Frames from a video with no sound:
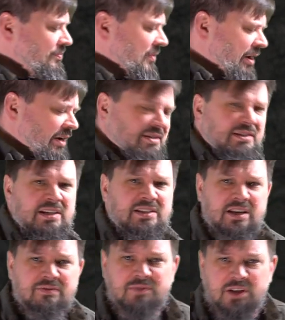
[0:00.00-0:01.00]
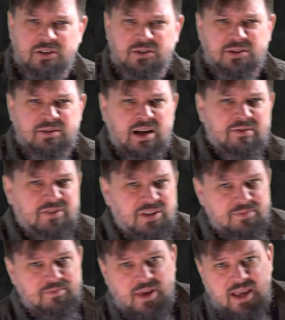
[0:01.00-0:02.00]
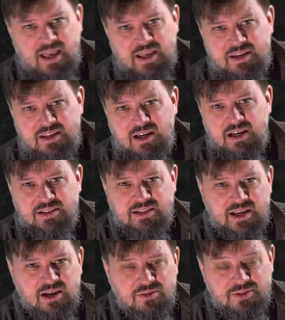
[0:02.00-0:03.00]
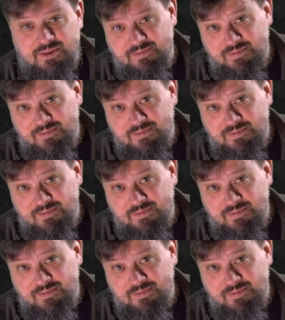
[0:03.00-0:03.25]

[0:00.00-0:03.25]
All right, stay safe, look good, have fun, and stay healthy.